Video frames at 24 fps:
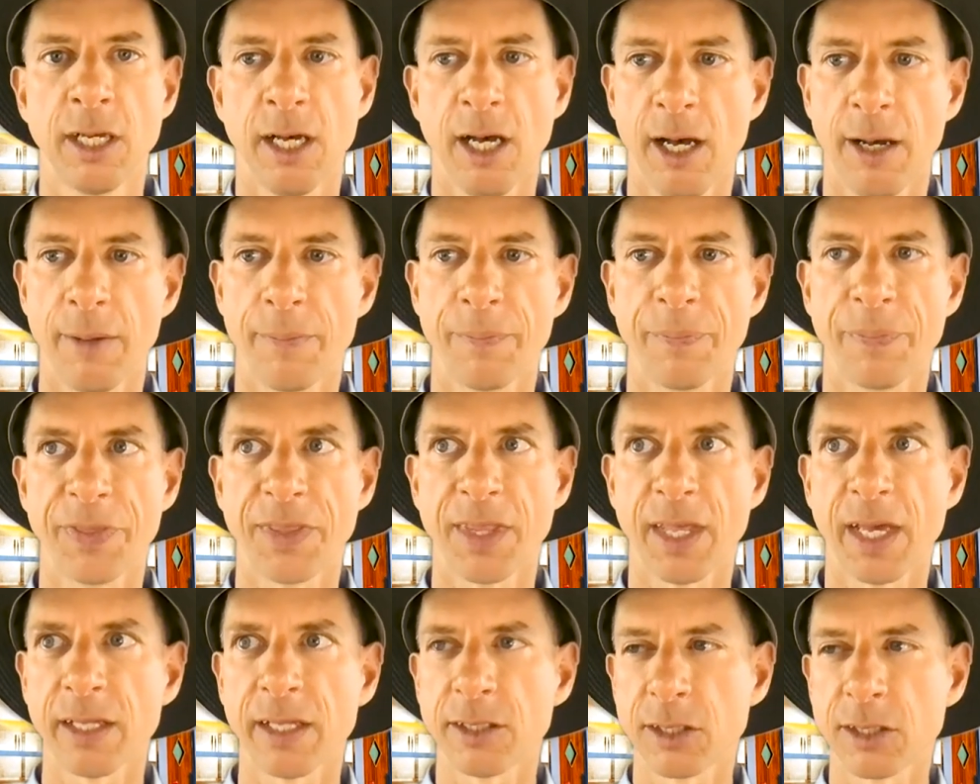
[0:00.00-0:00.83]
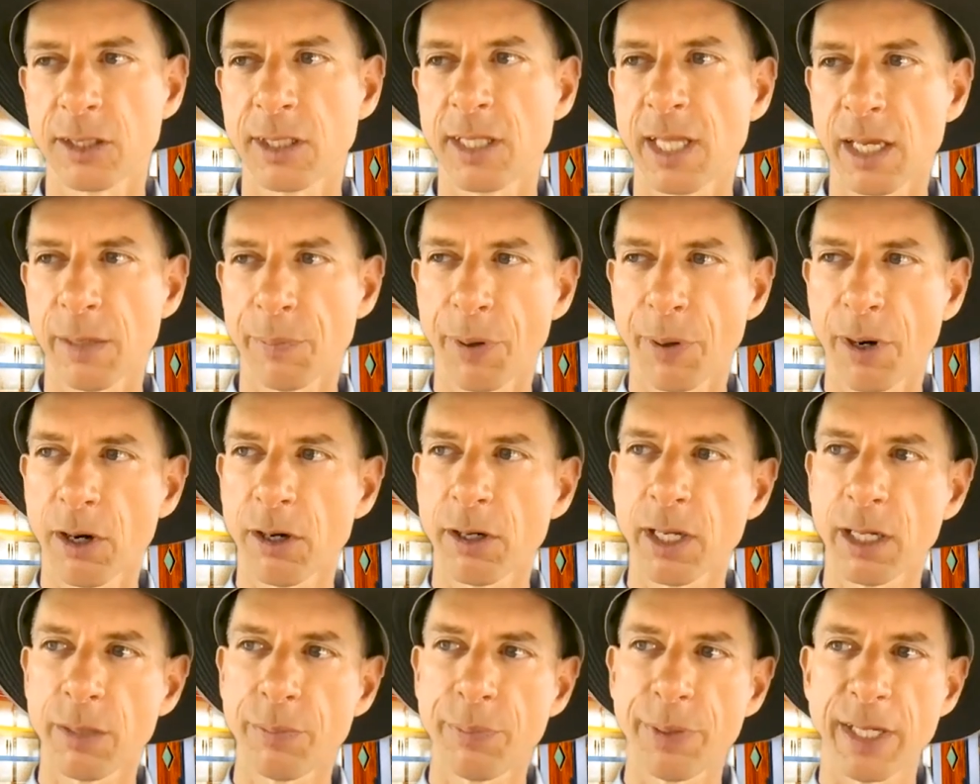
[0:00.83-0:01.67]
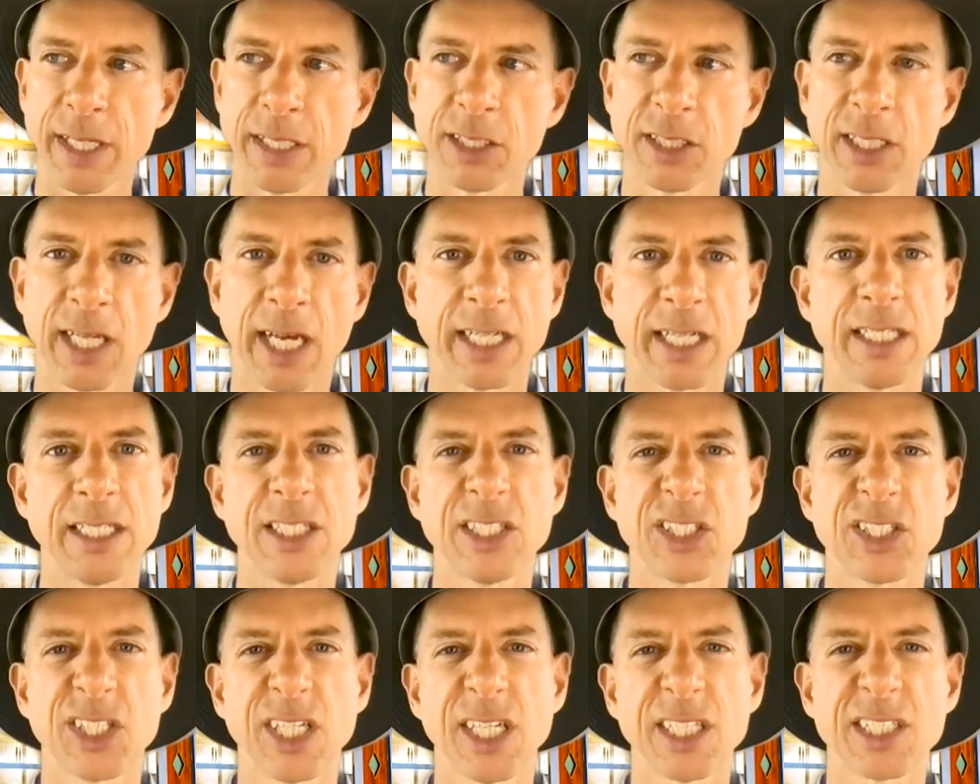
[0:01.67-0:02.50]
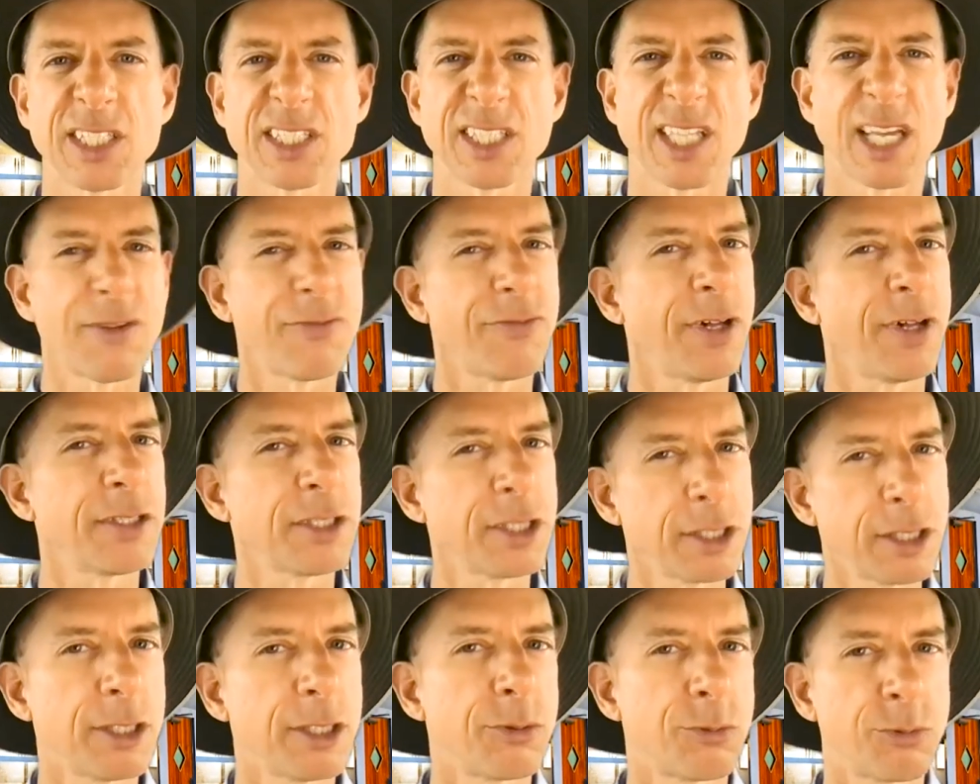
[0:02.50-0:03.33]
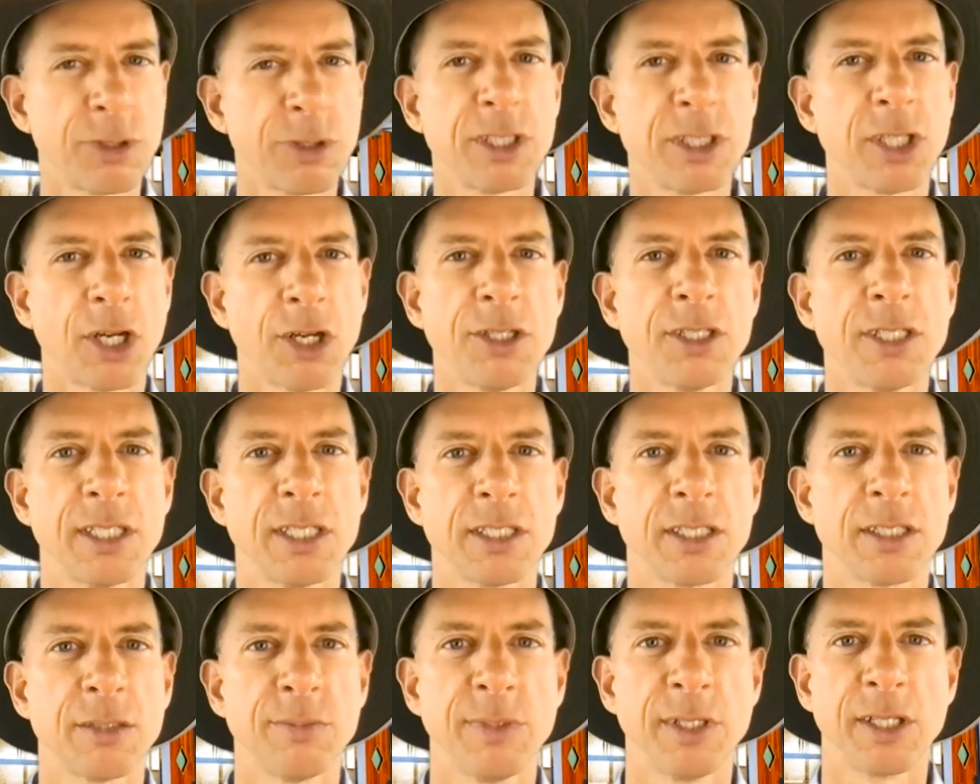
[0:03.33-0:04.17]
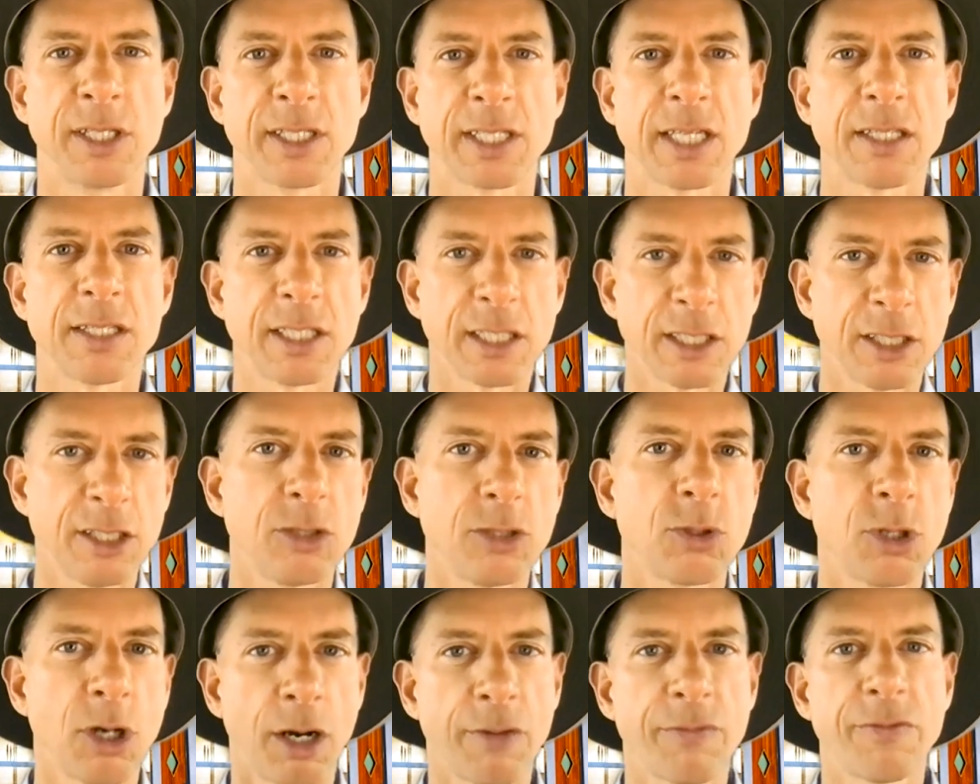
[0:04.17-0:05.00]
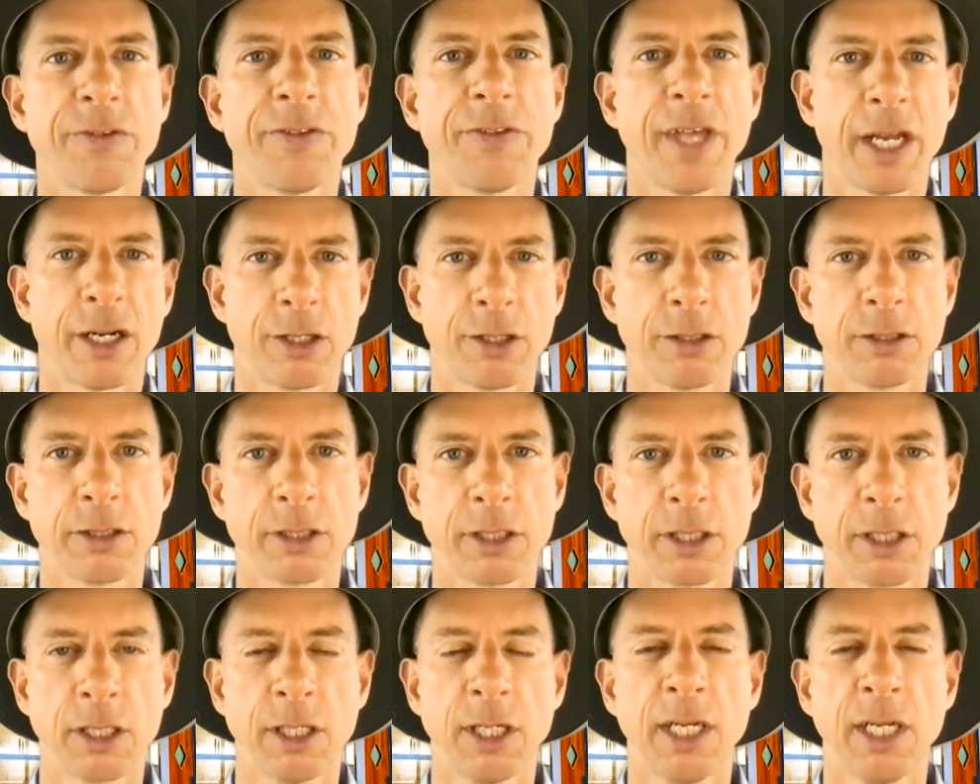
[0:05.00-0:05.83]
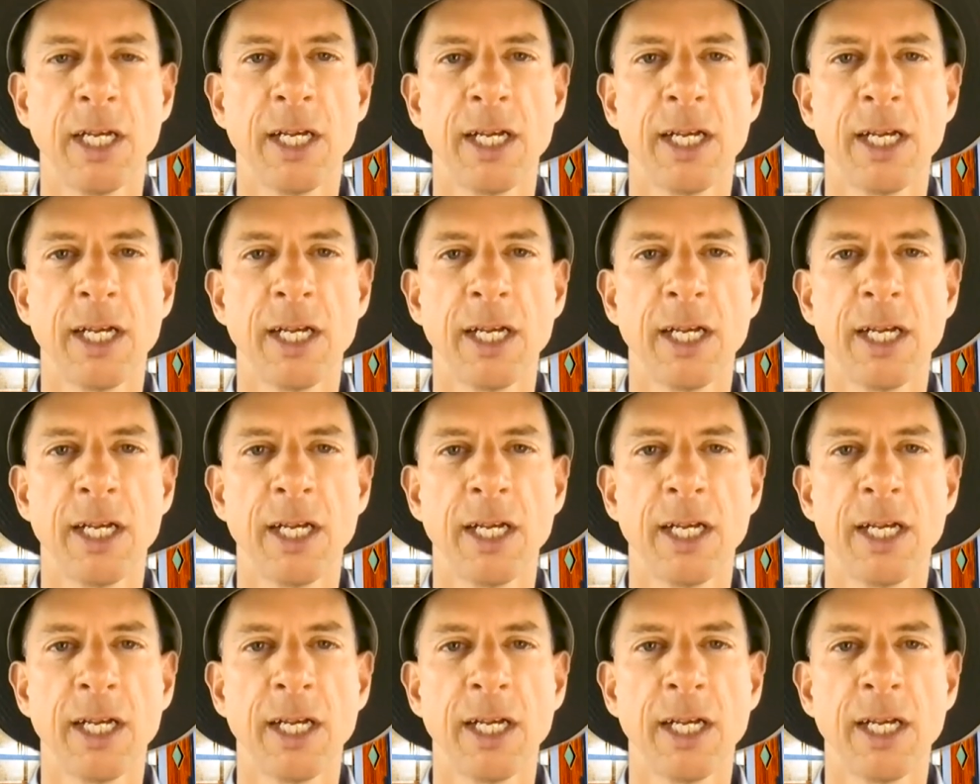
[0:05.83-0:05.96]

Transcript: Um, that that part on page 96, that felt a little redundant to me. Like I think you covered that earlier.